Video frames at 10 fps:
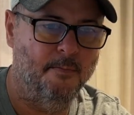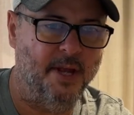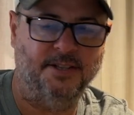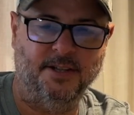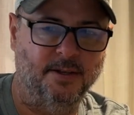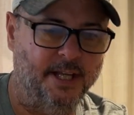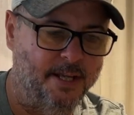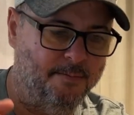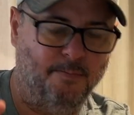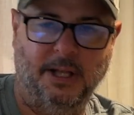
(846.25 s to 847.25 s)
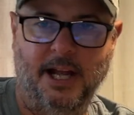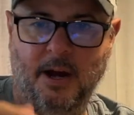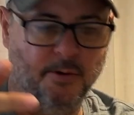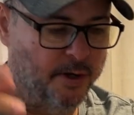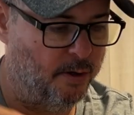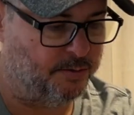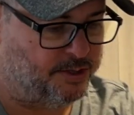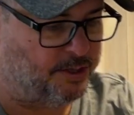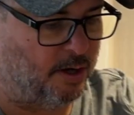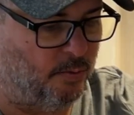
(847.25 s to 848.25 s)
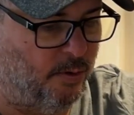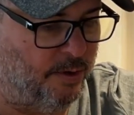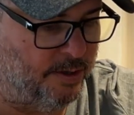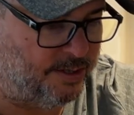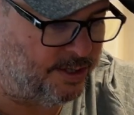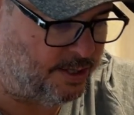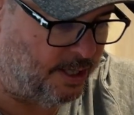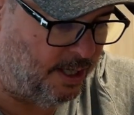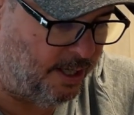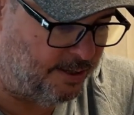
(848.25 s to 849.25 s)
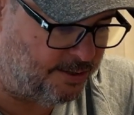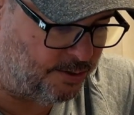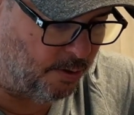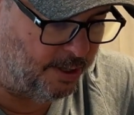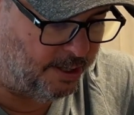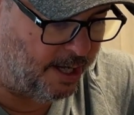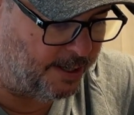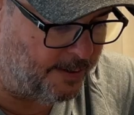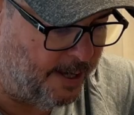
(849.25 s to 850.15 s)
basically play out your own Star Wars storyline.